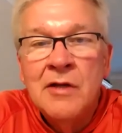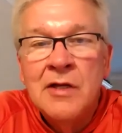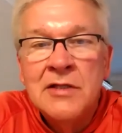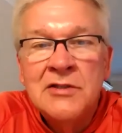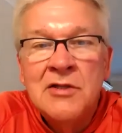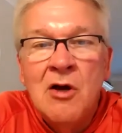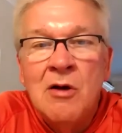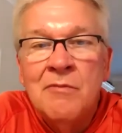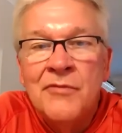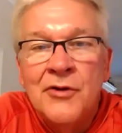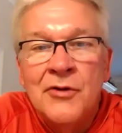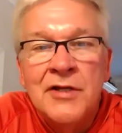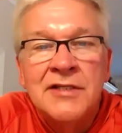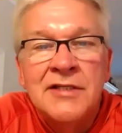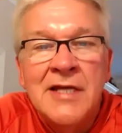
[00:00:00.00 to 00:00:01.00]
Psalm
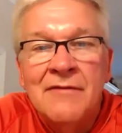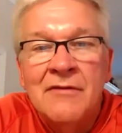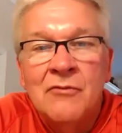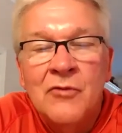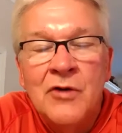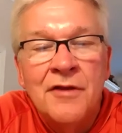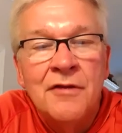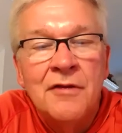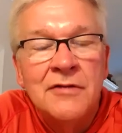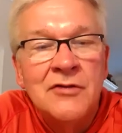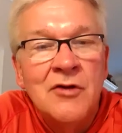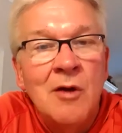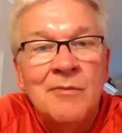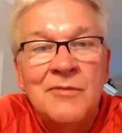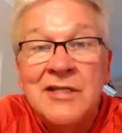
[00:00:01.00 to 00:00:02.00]
37 with
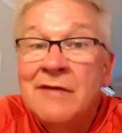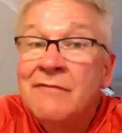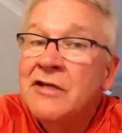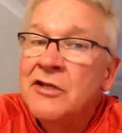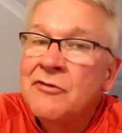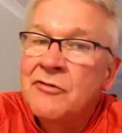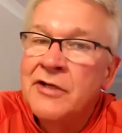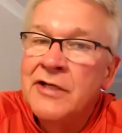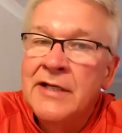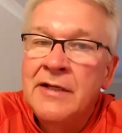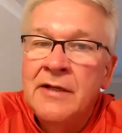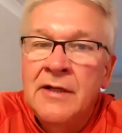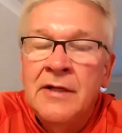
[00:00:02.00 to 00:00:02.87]
Psalm 73.